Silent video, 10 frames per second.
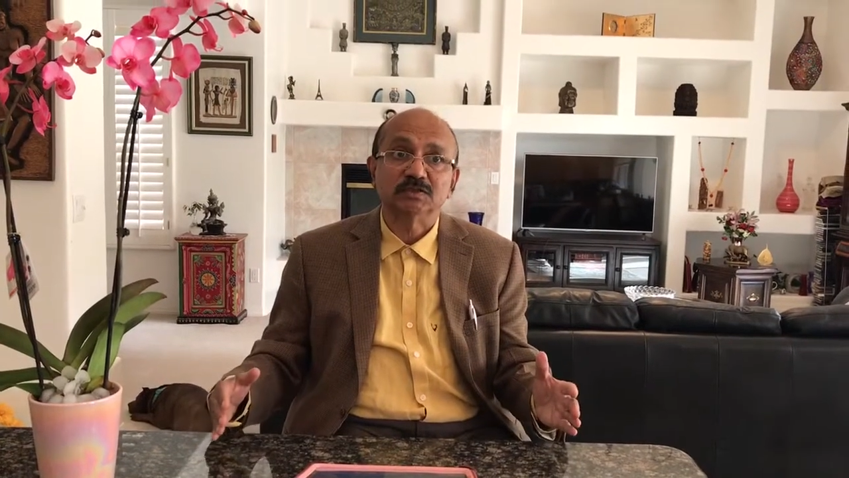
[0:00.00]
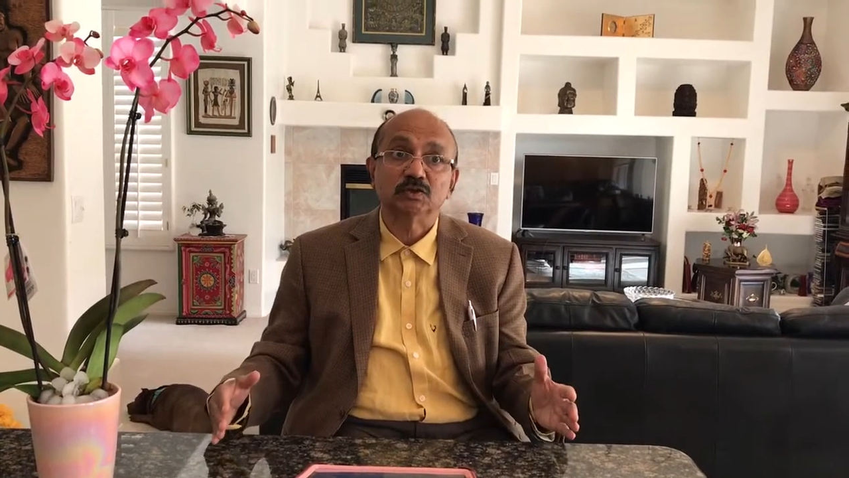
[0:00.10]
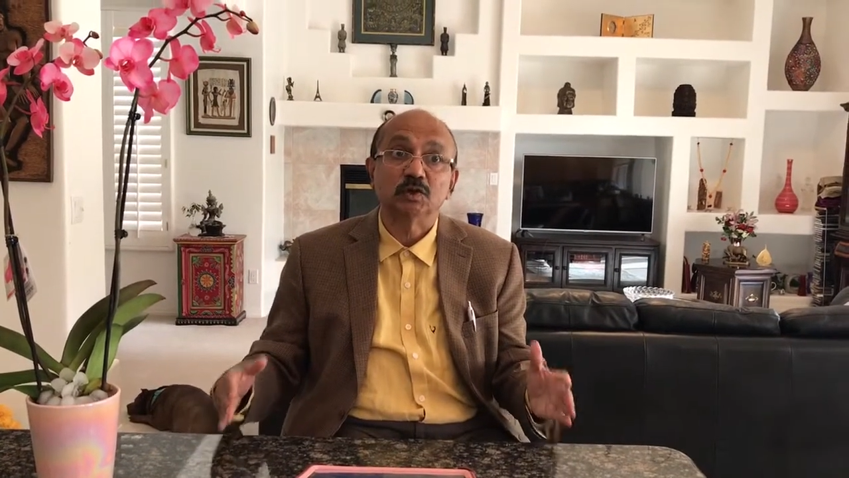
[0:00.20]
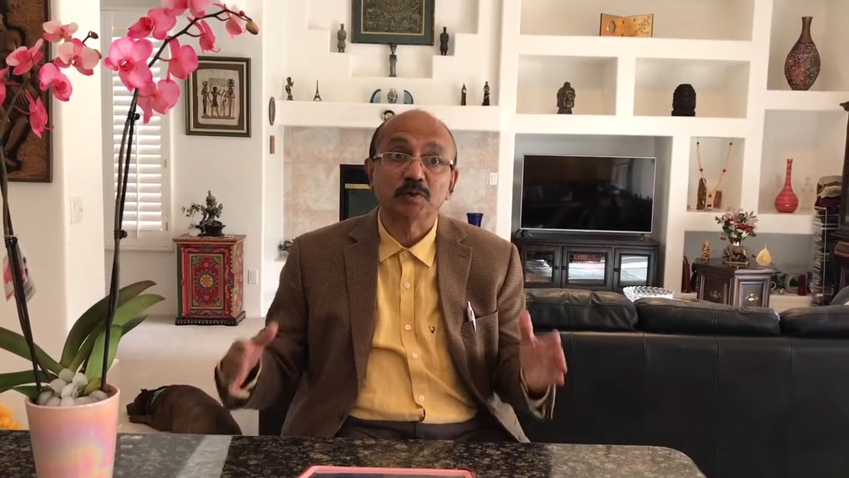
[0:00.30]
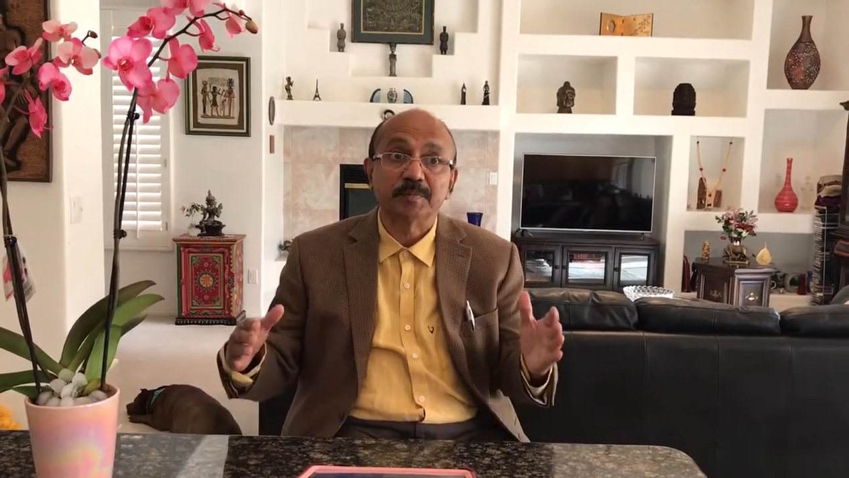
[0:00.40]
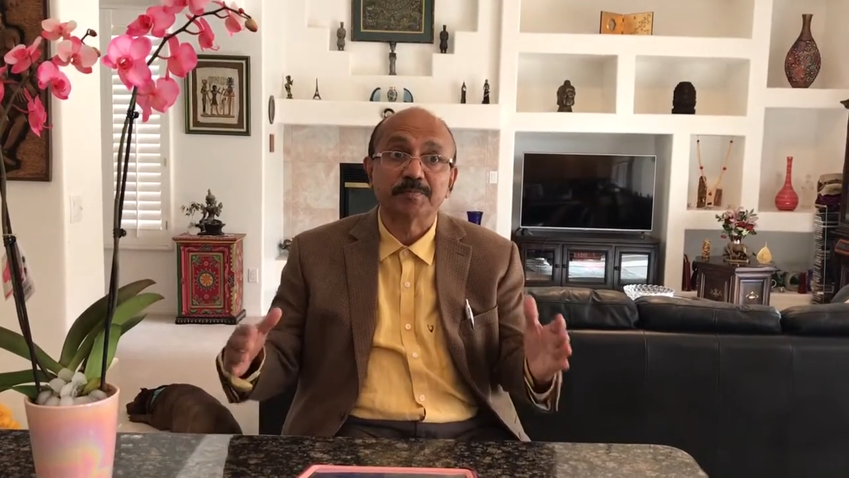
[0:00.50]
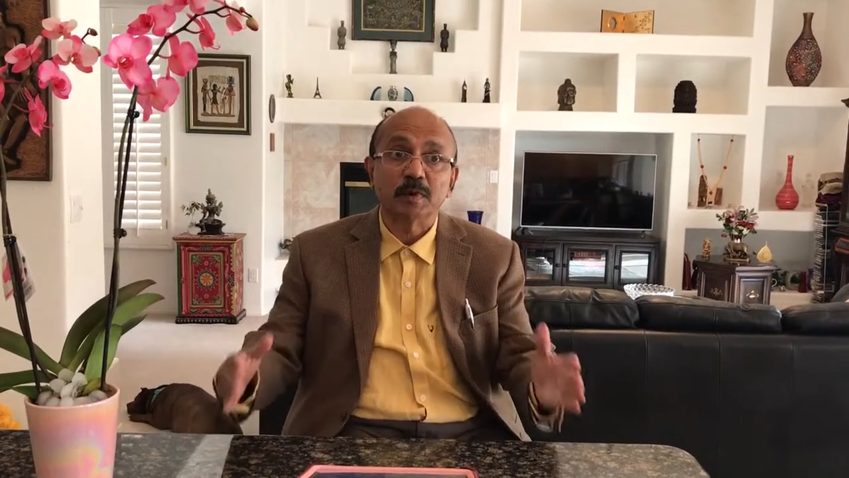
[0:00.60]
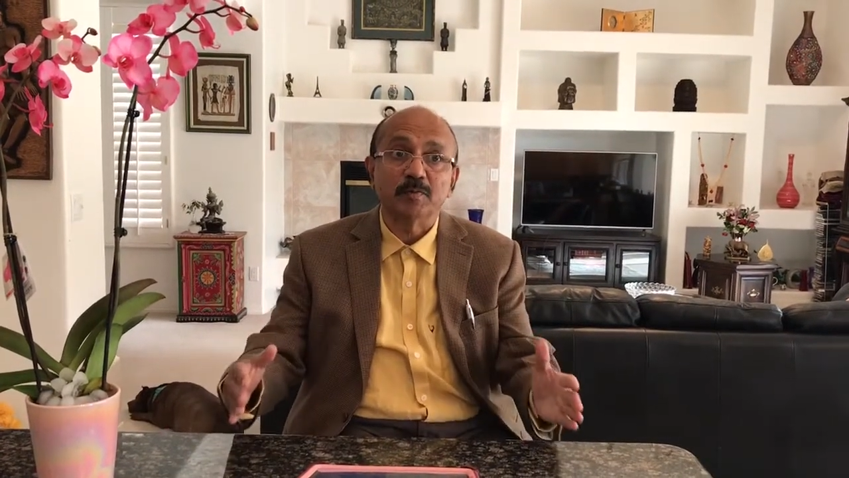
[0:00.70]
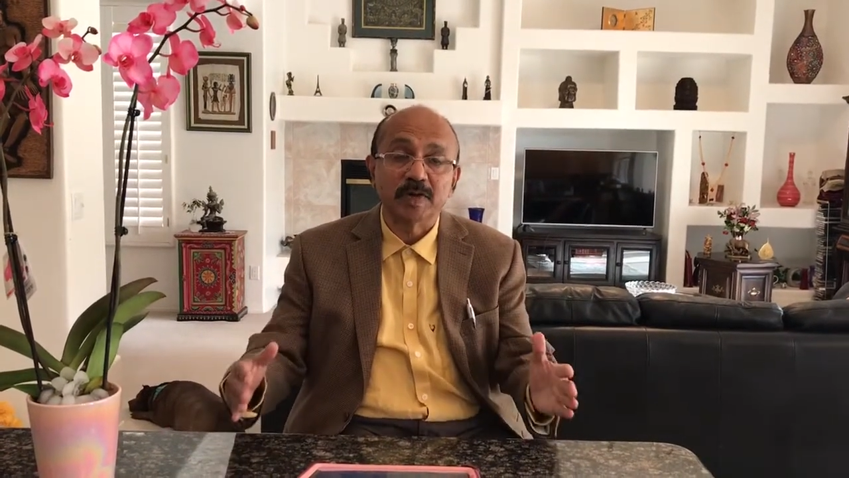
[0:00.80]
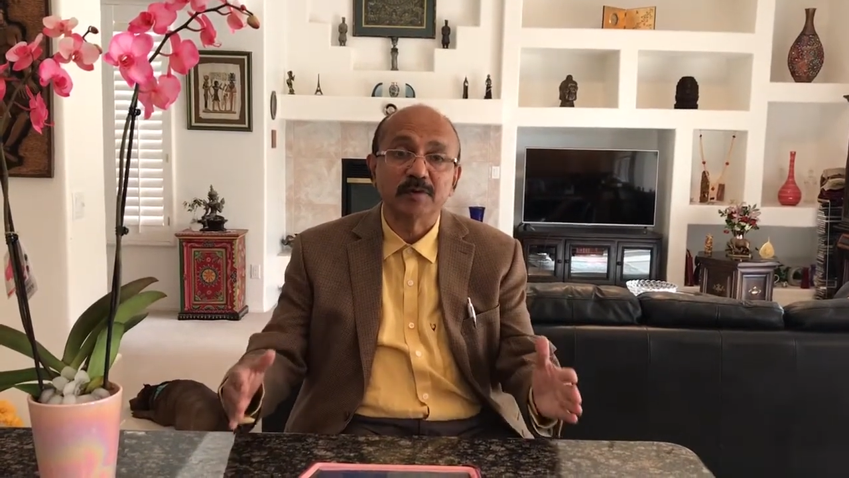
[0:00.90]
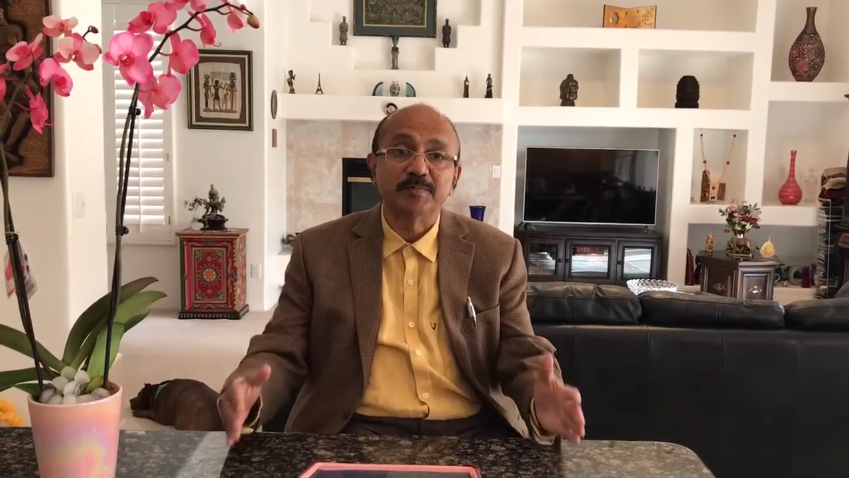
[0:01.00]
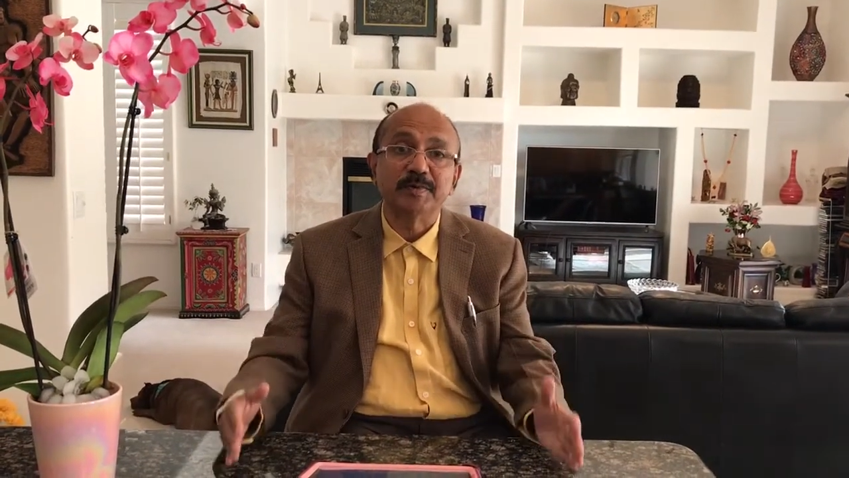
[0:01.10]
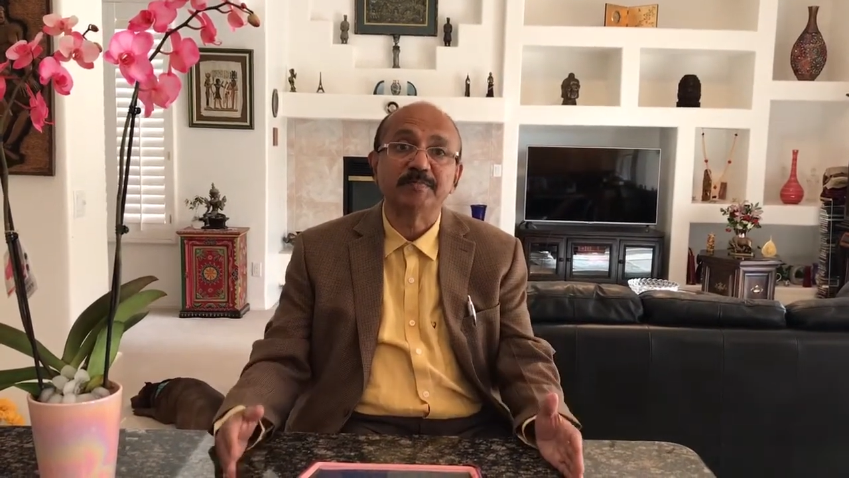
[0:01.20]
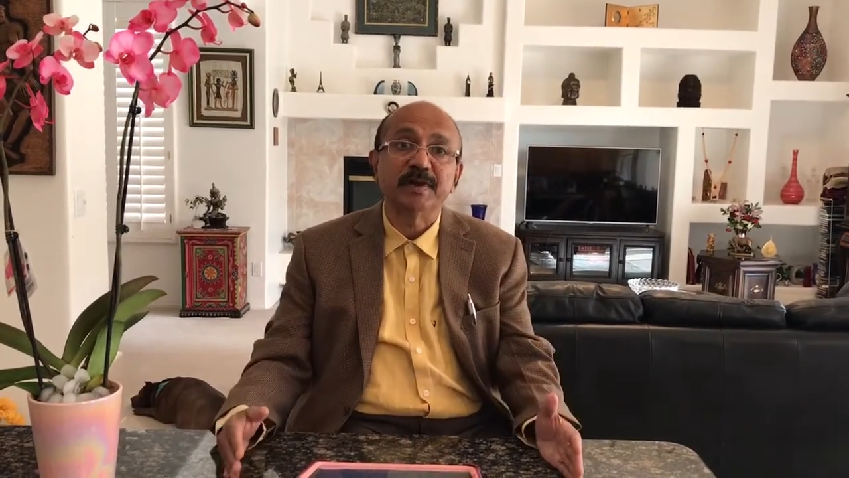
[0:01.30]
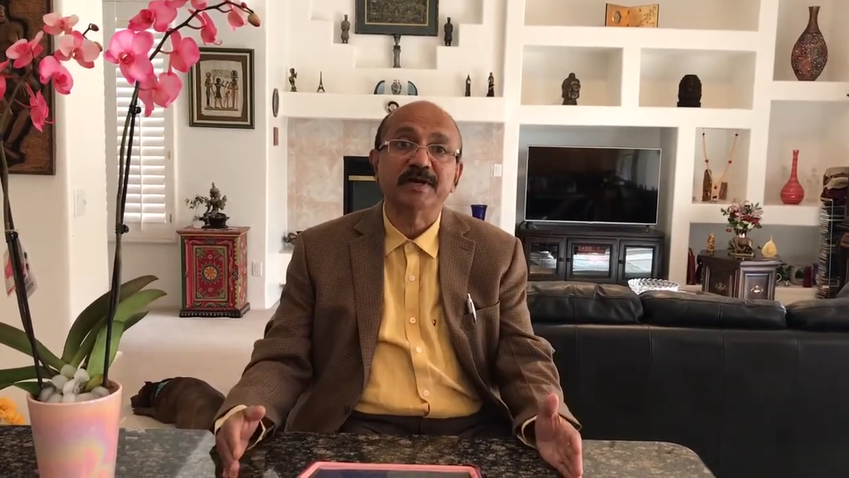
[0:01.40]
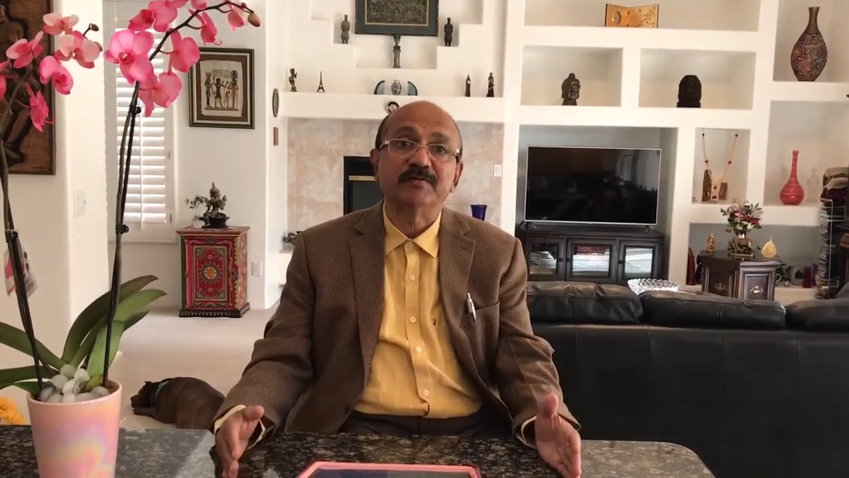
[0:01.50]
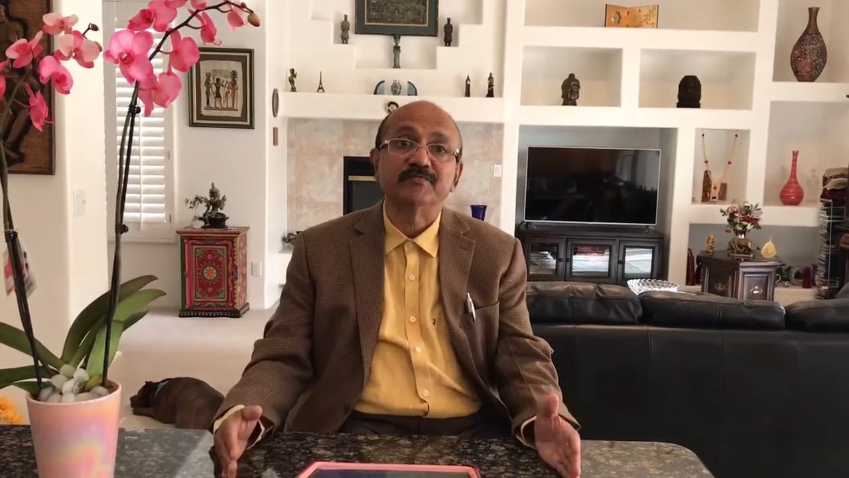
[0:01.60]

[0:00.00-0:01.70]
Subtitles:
so you are well prepared